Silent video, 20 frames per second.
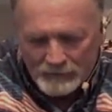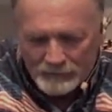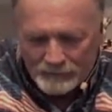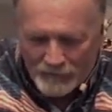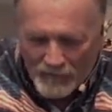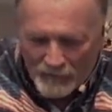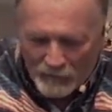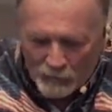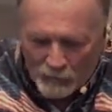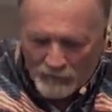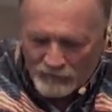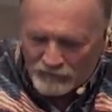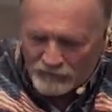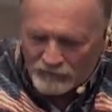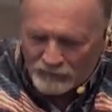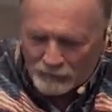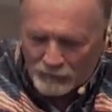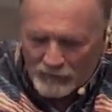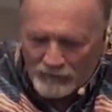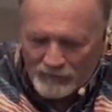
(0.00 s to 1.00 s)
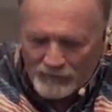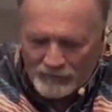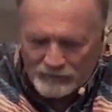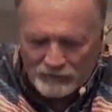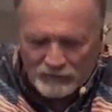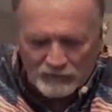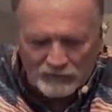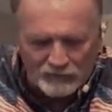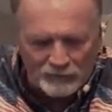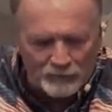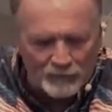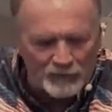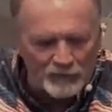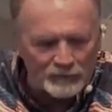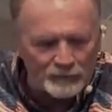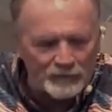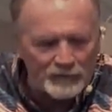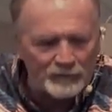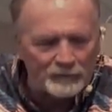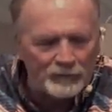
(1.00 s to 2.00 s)
Father, we just pray that your
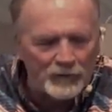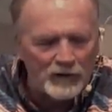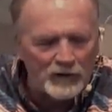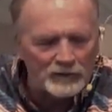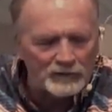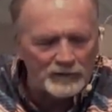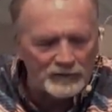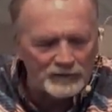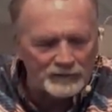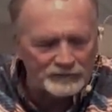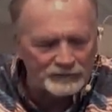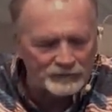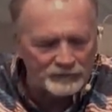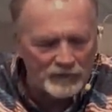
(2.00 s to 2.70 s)
spirit be upon us,